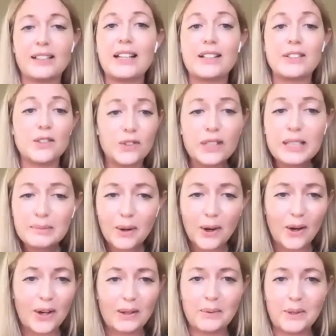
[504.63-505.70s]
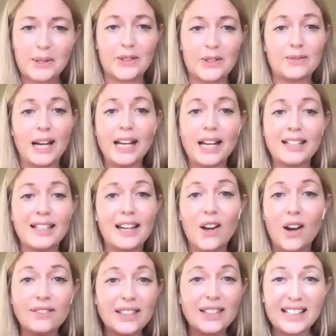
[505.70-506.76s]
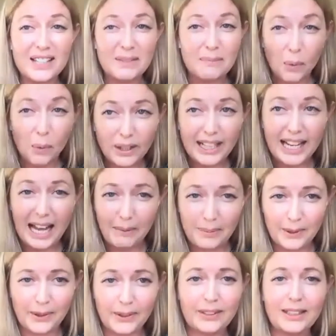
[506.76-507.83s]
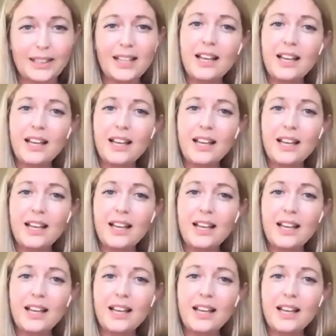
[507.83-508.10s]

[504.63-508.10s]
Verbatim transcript: extreme harm with their right, and often that's more capital.